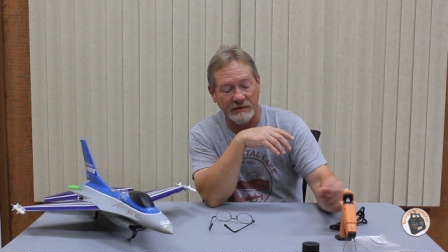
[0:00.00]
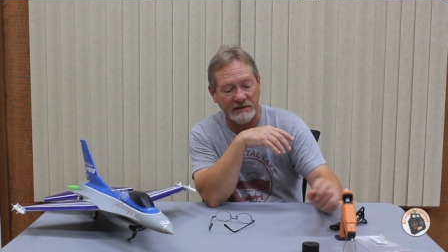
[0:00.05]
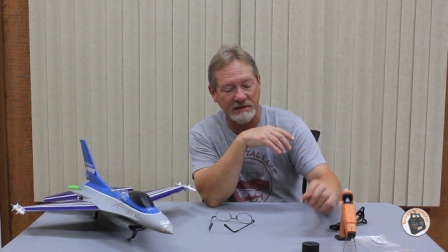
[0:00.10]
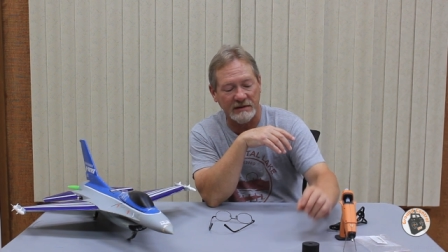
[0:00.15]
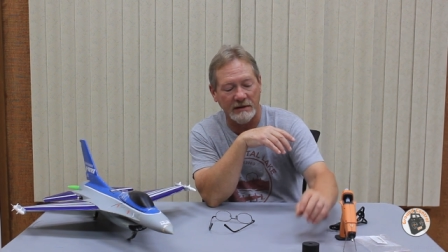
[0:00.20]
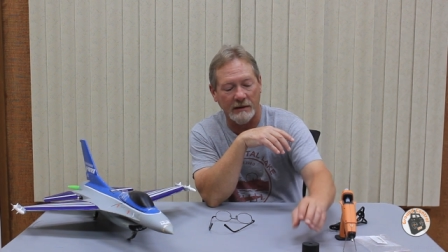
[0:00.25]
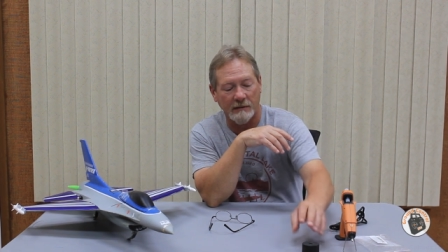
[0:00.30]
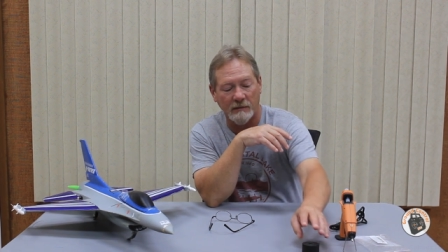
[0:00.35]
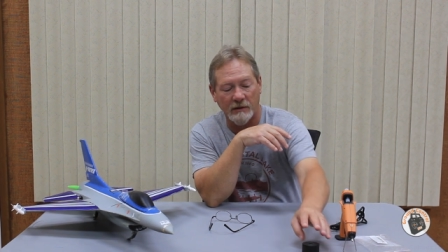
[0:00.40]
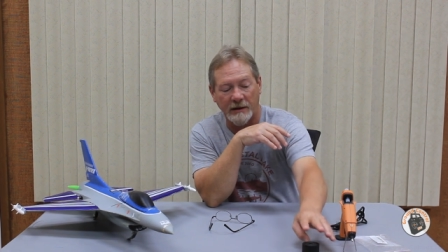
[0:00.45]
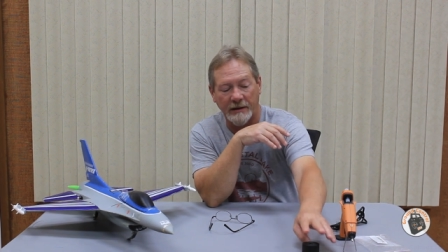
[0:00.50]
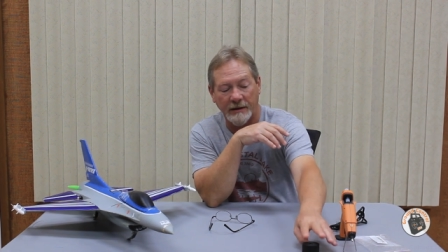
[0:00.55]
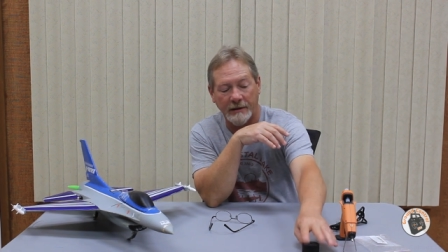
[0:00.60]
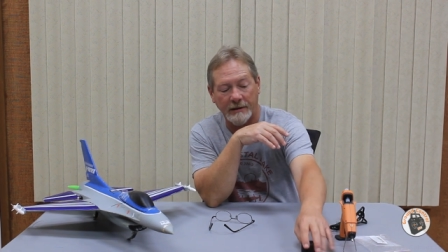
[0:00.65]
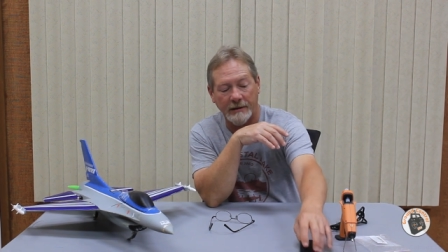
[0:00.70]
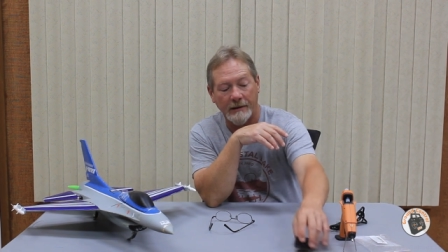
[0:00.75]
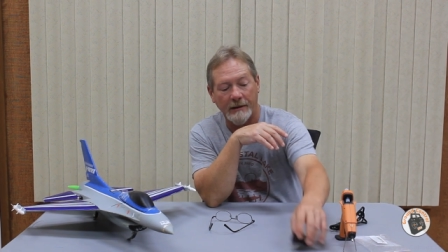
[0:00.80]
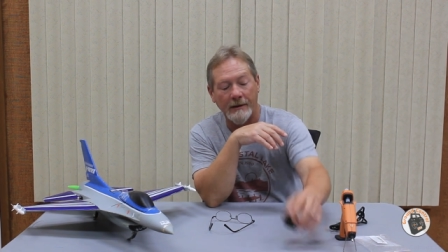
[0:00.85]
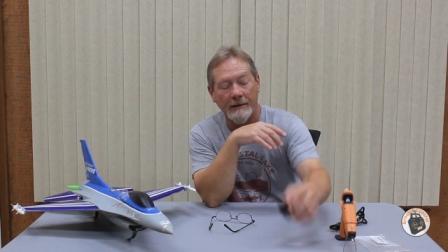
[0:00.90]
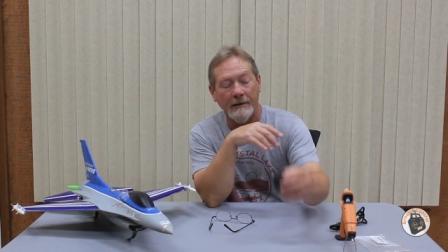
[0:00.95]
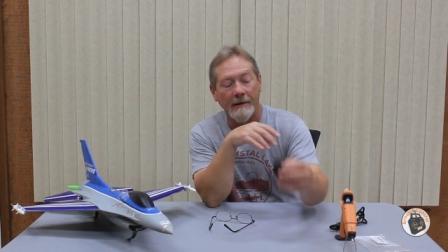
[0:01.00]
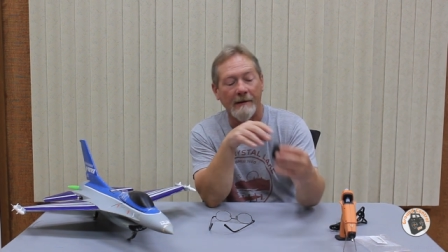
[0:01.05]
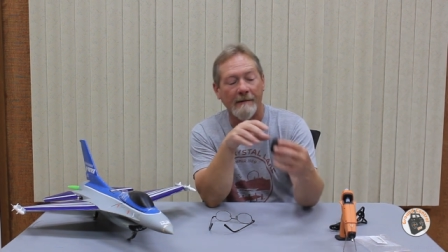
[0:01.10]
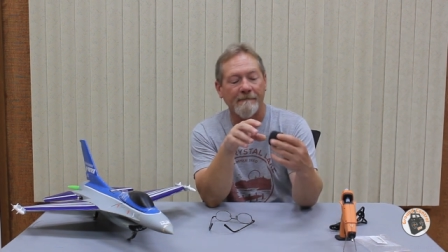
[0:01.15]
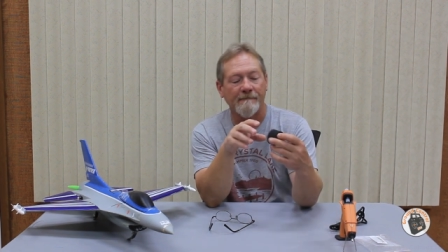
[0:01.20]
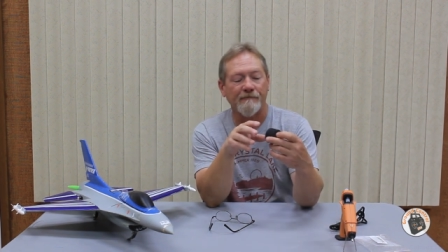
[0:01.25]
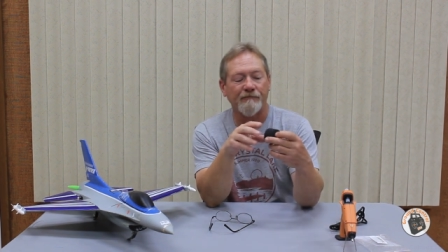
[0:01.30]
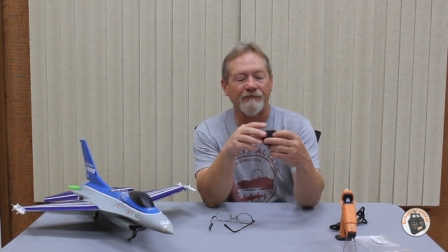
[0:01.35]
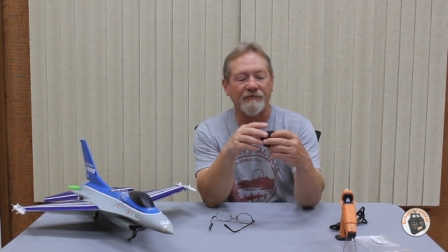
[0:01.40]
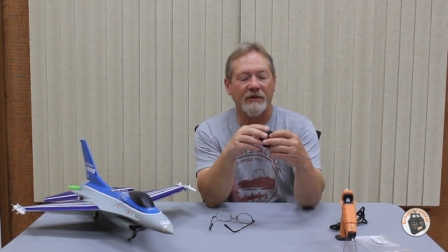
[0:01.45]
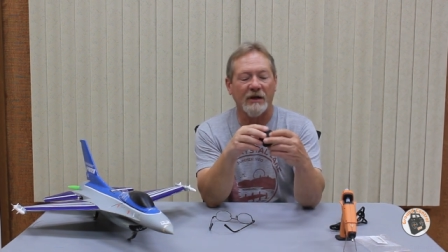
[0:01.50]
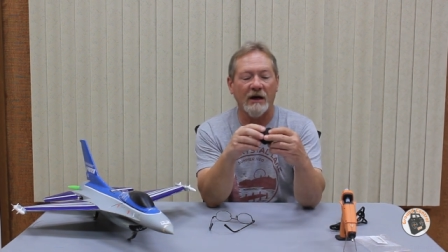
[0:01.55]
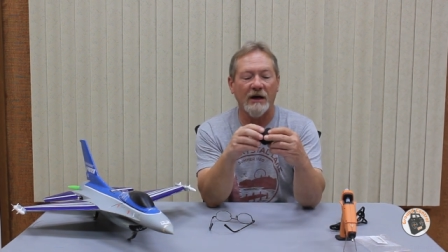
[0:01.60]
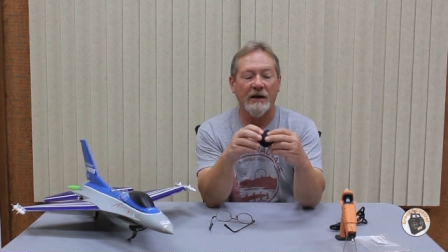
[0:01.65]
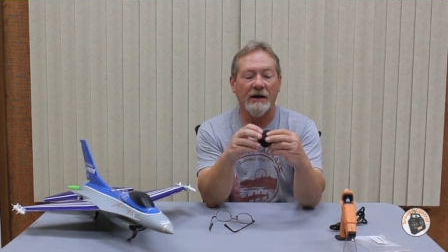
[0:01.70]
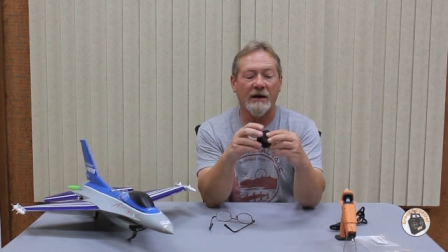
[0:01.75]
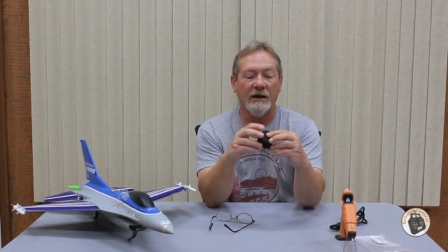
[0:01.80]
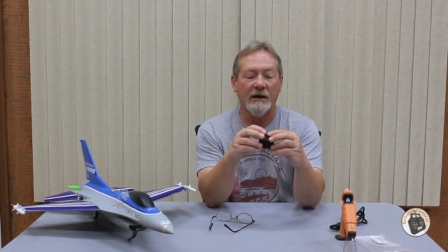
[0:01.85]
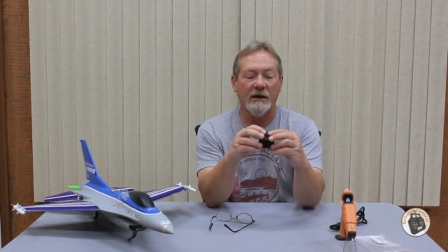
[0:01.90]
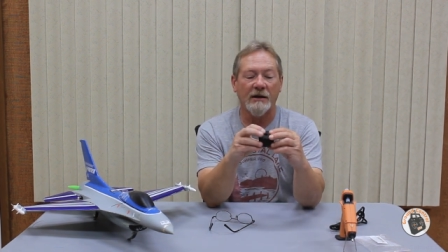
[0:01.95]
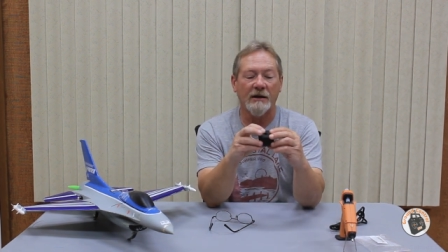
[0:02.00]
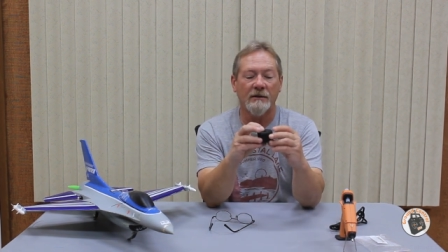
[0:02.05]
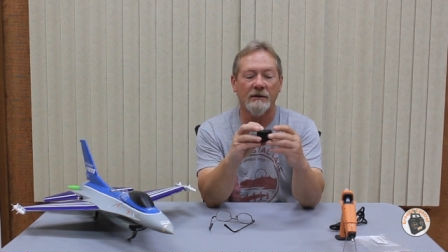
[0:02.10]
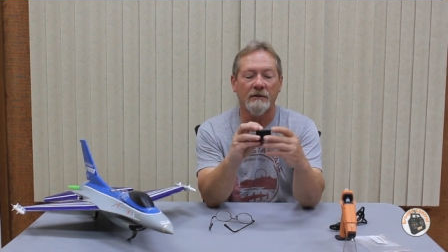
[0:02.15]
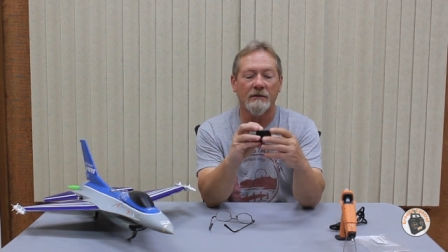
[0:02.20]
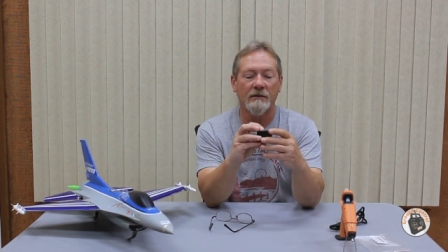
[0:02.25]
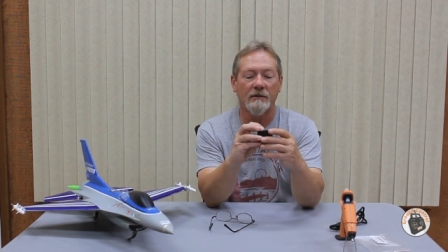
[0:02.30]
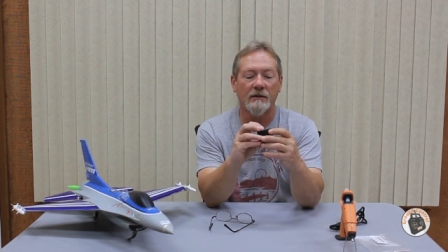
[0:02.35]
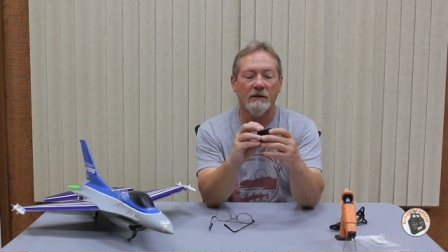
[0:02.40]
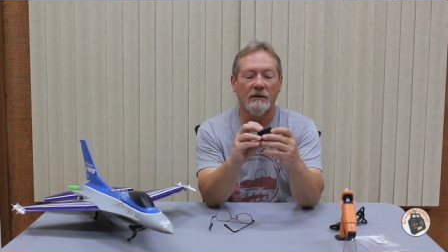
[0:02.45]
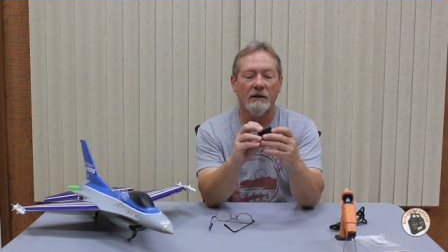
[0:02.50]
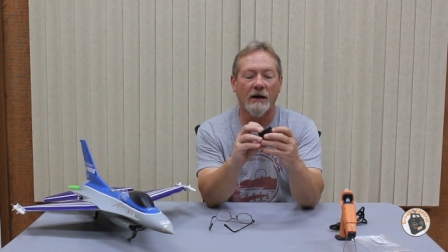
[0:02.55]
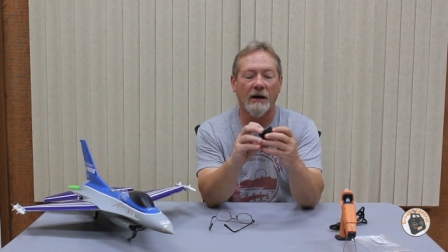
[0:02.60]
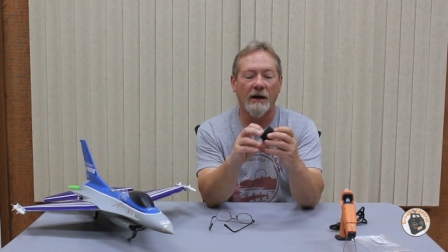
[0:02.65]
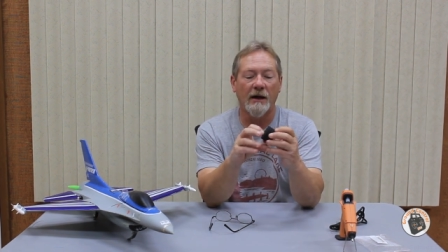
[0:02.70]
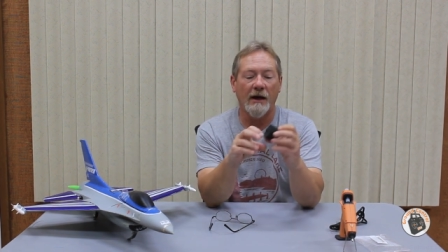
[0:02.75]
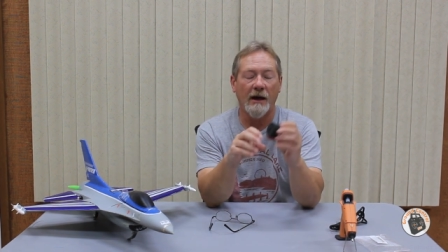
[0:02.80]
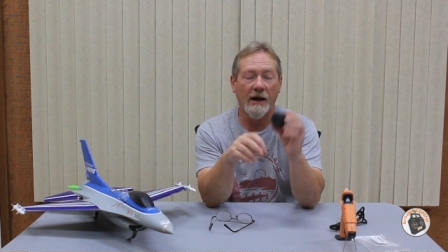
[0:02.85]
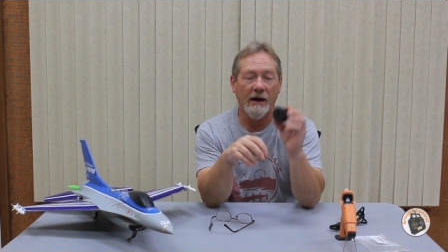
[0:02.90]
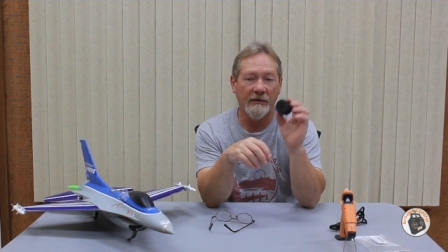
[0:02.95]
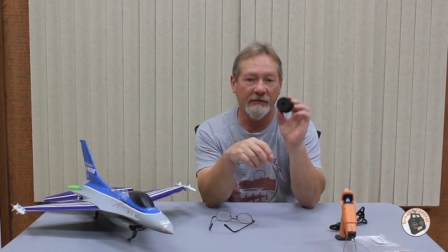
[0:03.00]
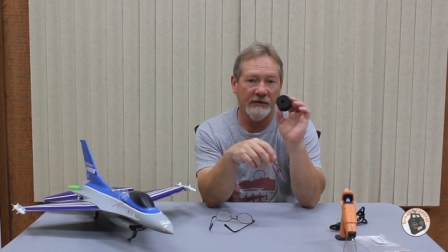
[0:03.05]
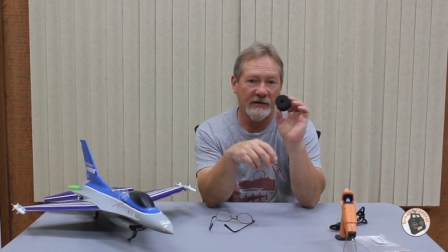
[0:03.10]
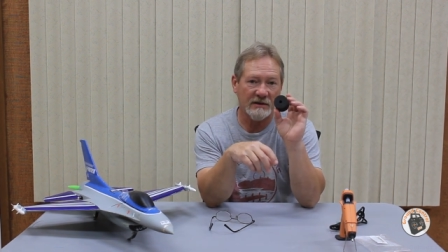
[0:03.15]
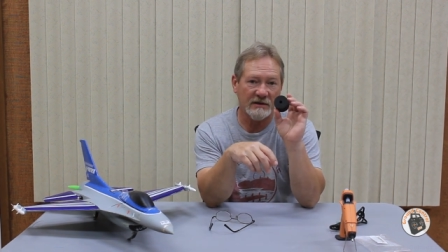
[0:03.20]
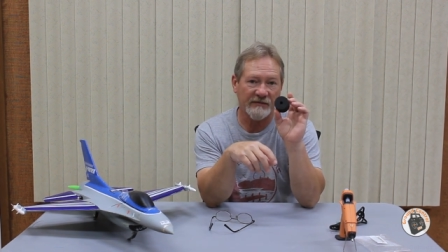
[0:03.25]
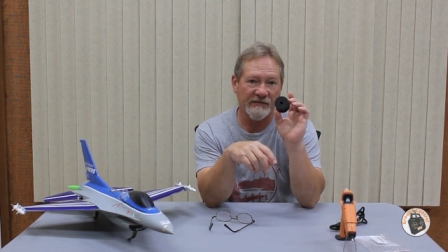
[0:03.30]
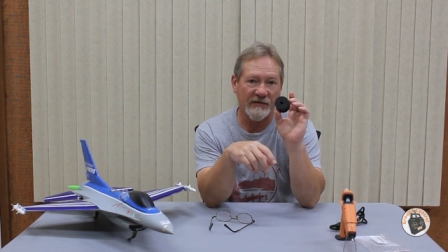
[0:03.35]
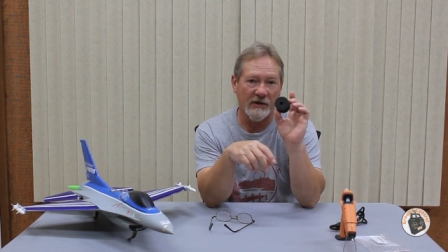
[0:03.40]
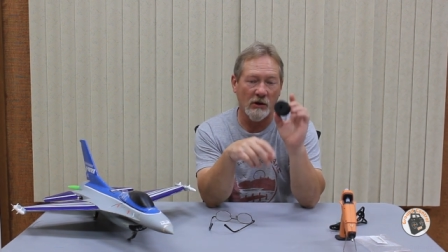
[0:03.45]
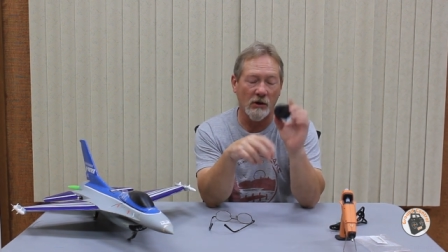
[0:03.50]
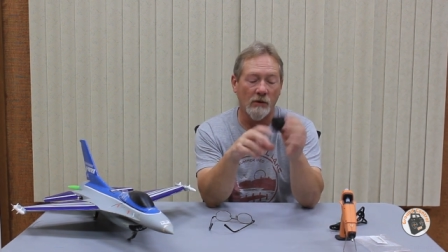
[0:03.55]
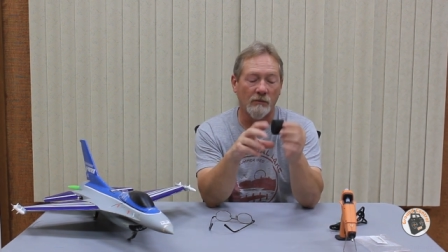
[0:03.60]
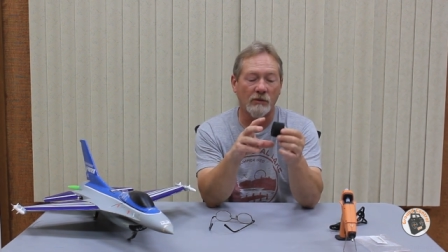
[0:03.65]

same link, and these foam.